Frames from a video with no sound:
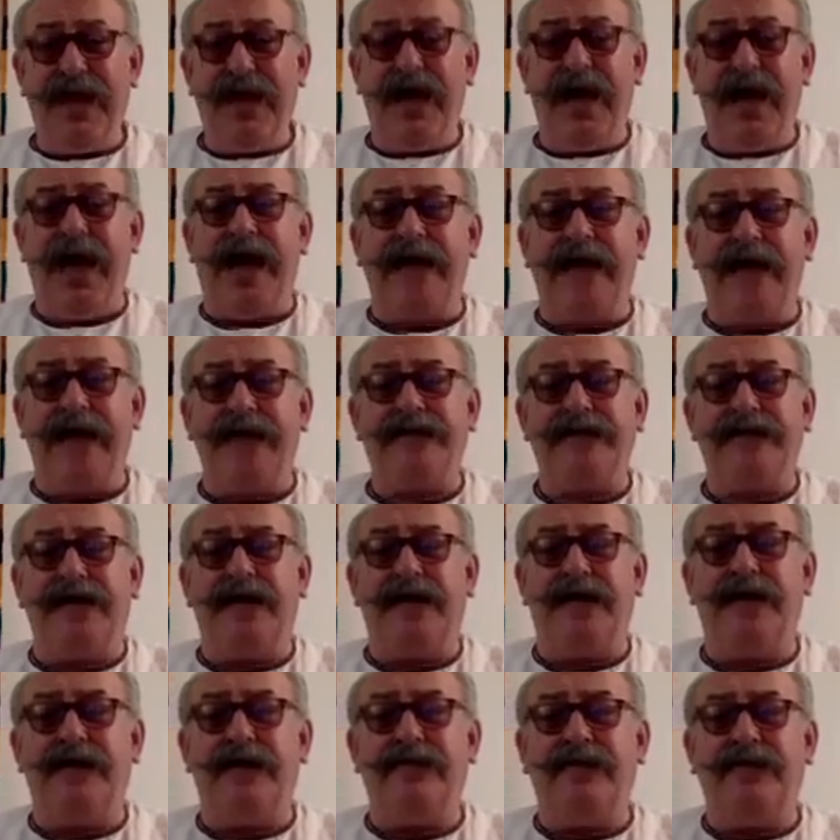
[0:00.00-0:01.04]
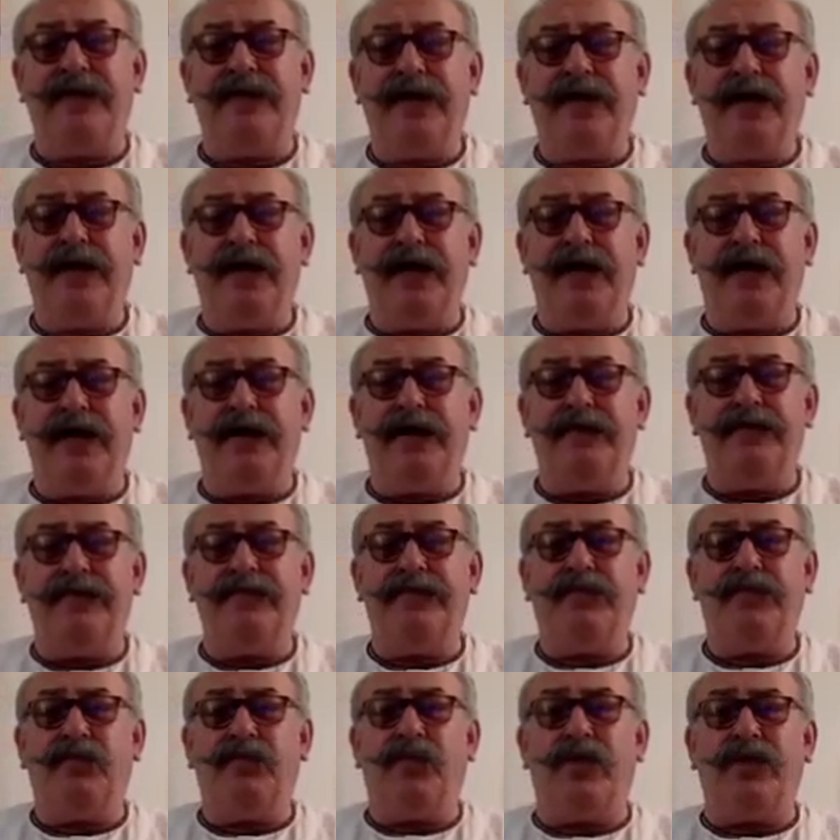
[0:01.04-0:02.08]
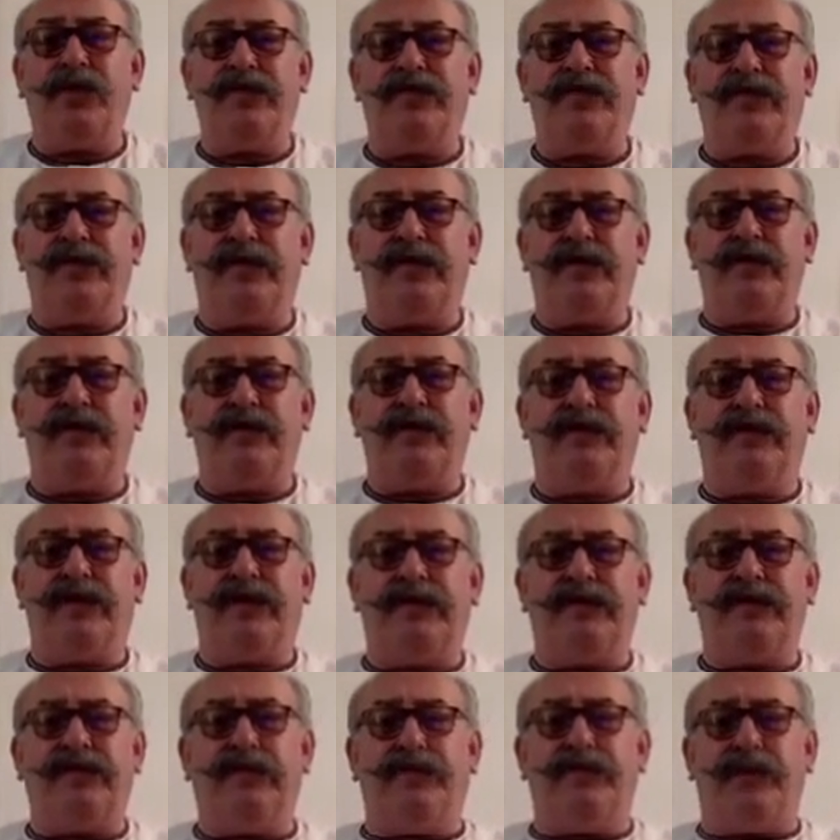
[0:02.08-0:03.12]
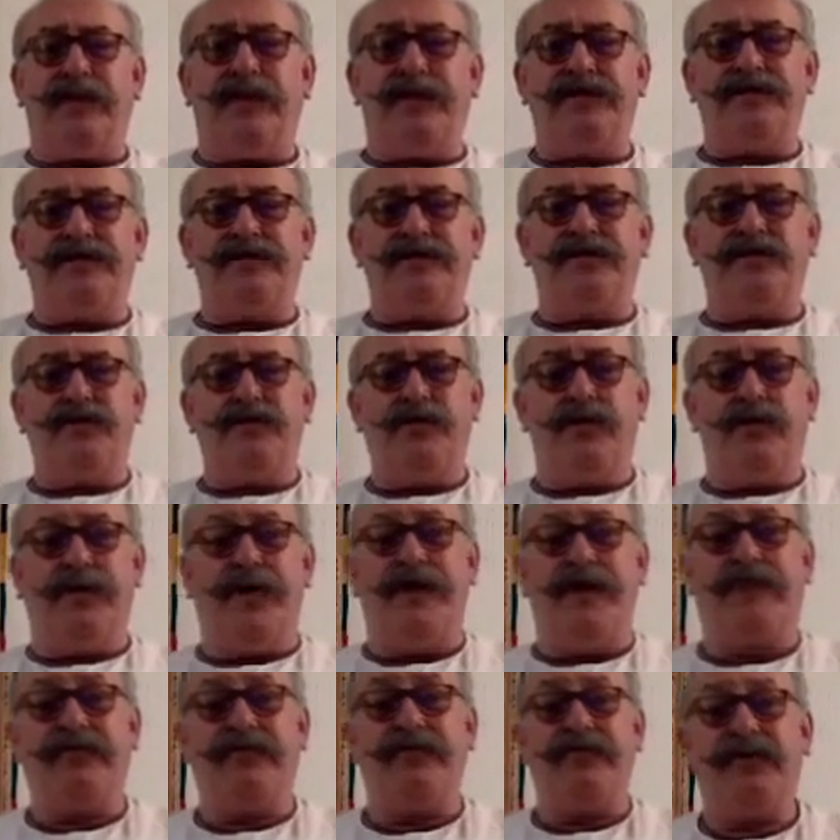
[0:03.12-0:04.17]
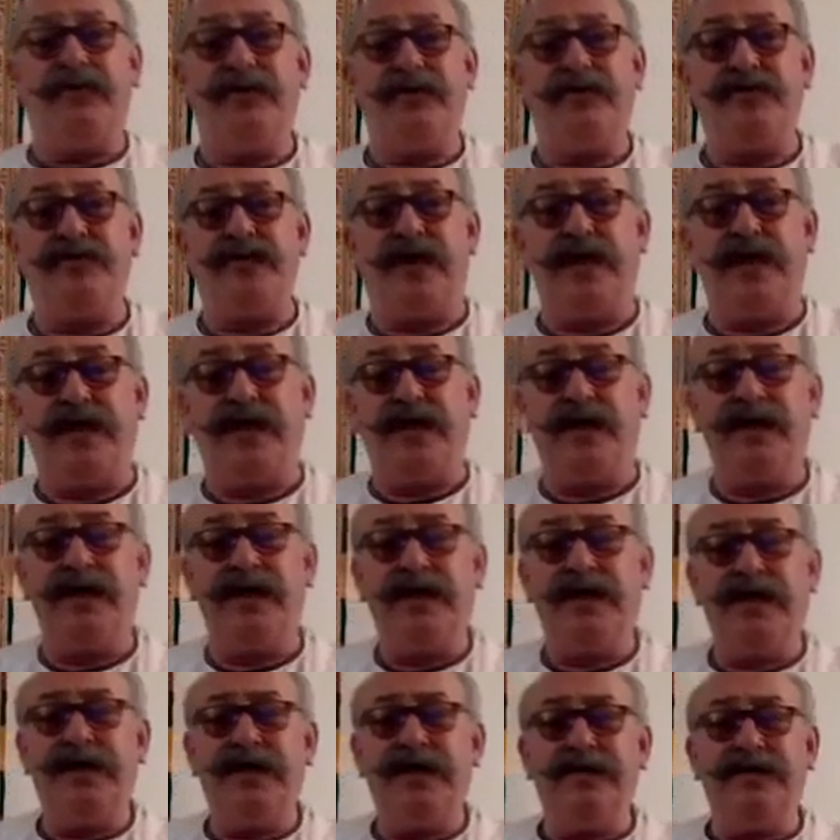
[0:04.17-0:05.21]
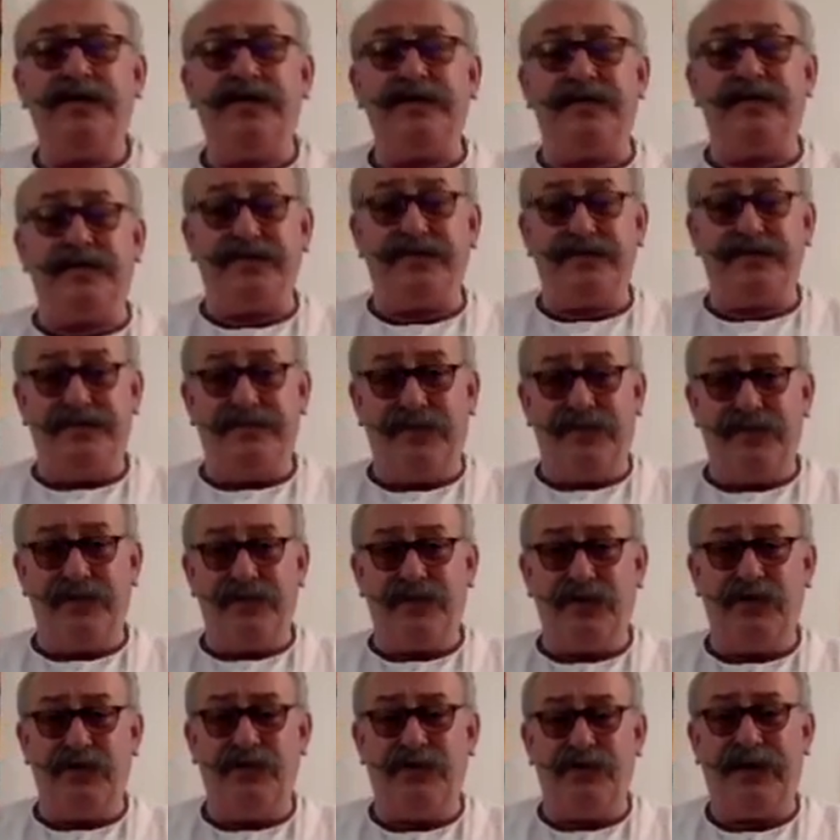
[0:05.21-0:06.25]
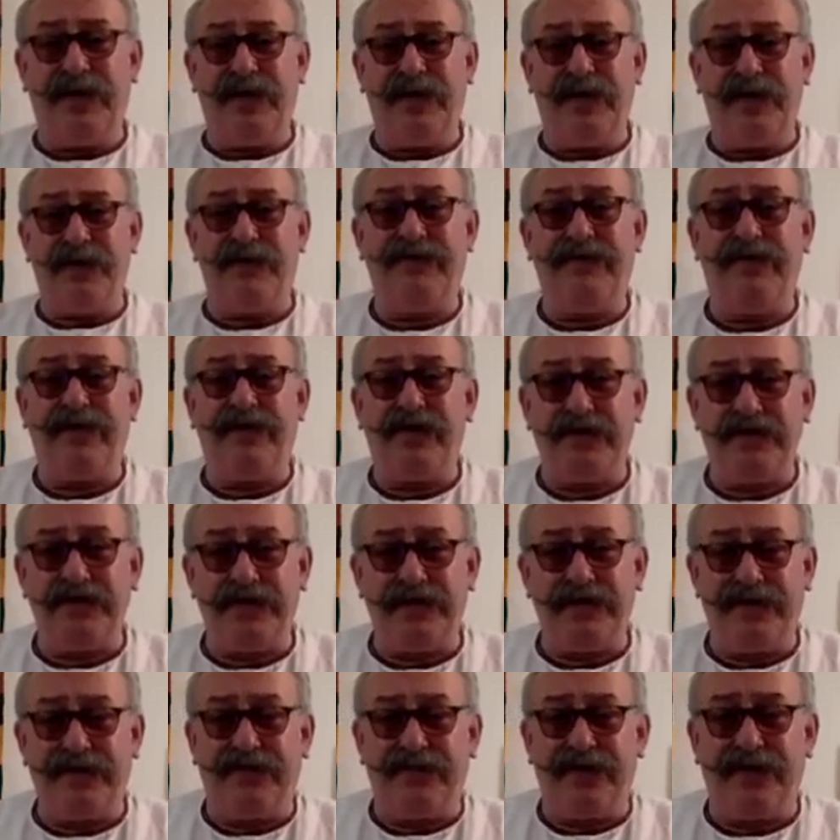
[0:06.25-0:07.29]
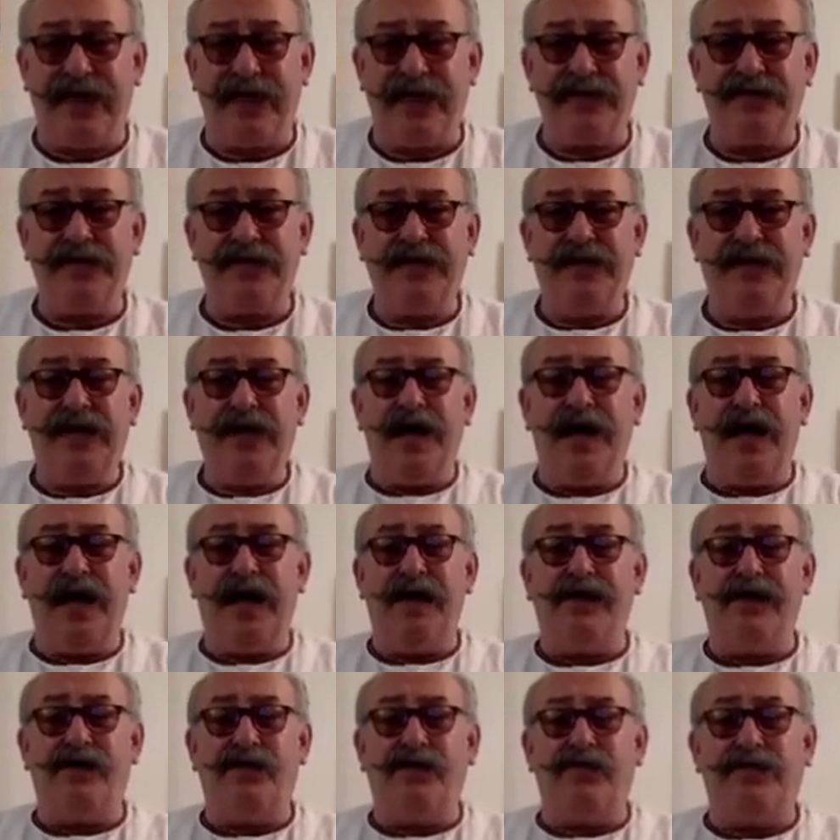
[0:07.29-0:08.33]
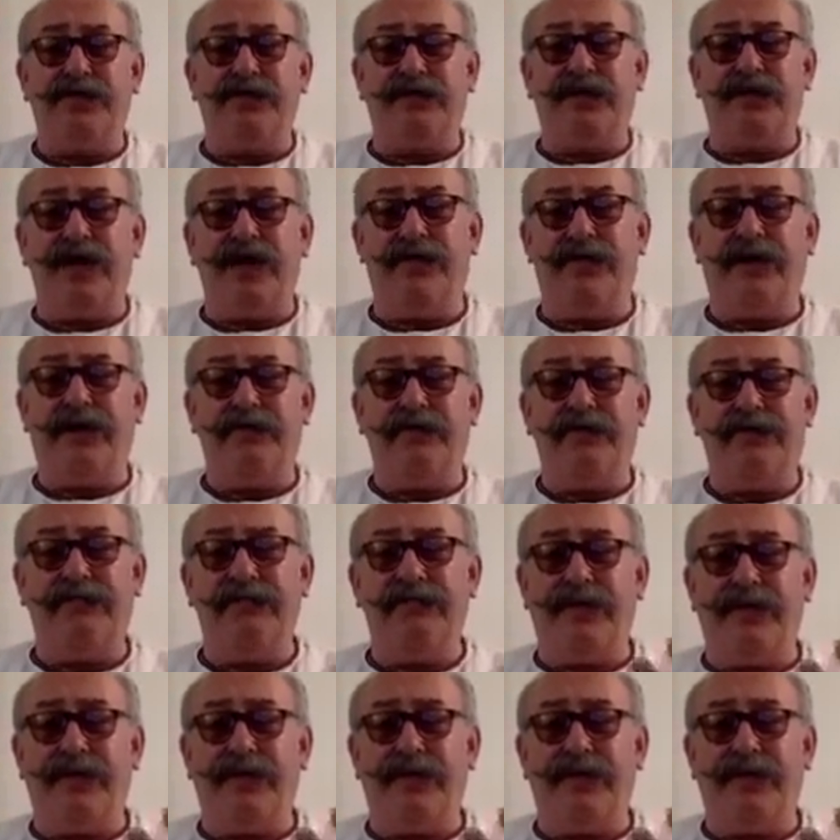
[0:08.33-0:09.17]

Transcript: And one of the persons who, apart from Kulashekar, this other devotee who became my very dear friend and almost like my